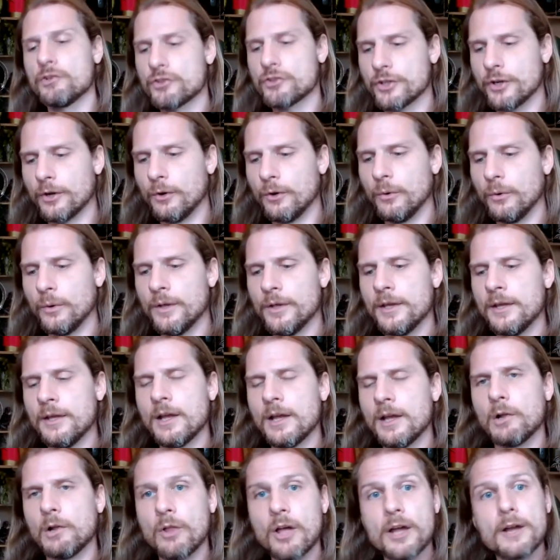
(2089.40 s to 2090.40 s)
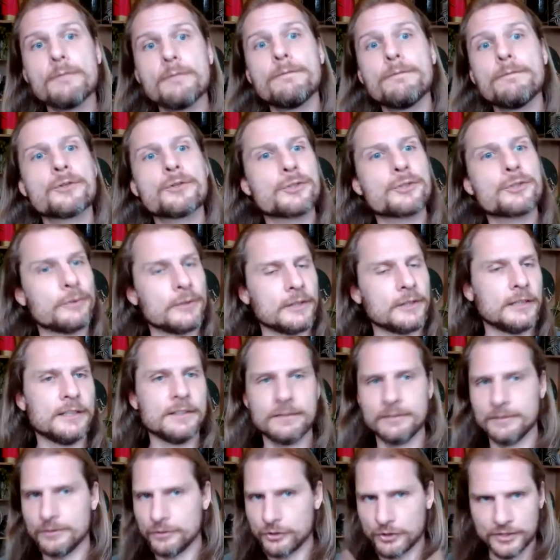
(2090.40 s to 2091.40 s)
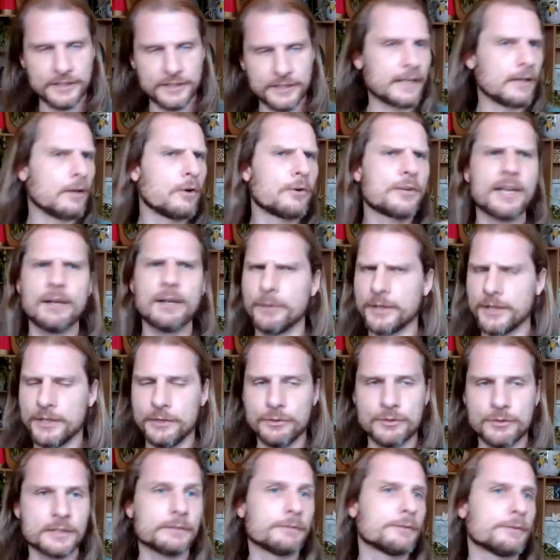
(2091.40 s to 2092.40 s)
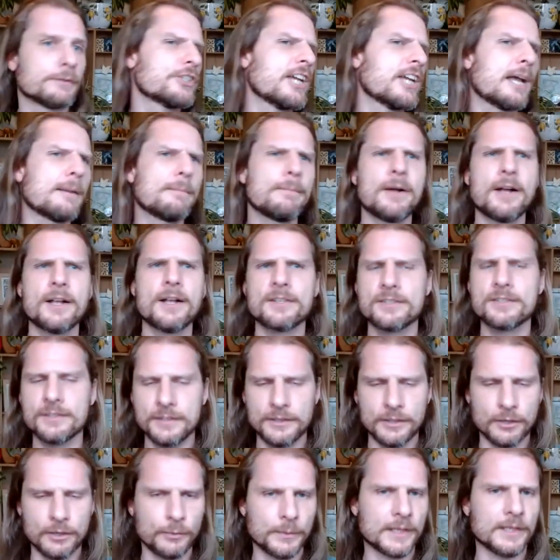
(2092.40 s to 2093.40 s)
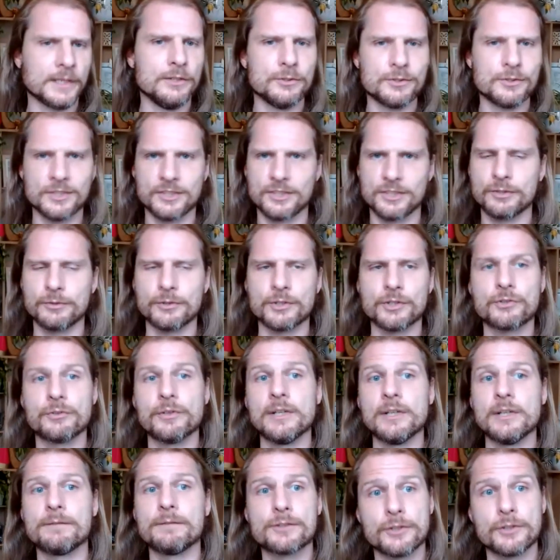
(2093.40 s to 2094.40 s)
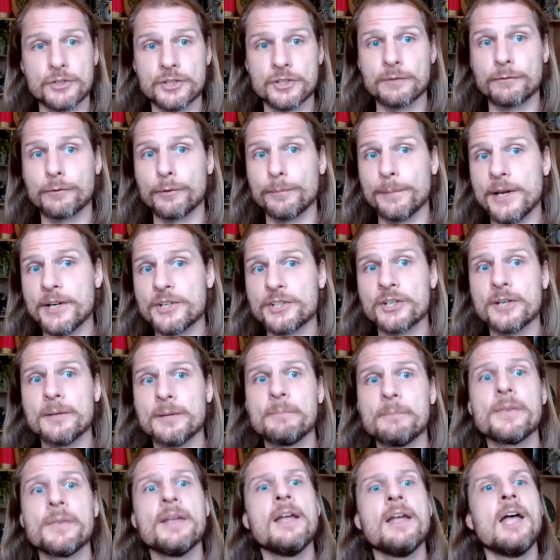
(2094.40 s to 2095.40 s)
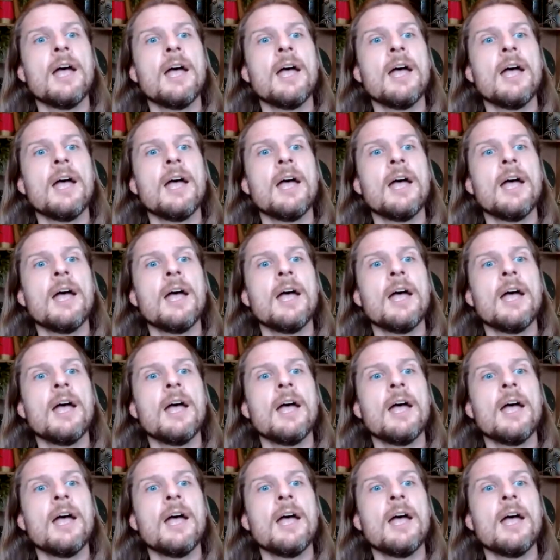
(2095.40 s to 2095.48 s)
So a lot of folks are really just saying, okay, we can use this for chatbots, we can use this to retrieve search information.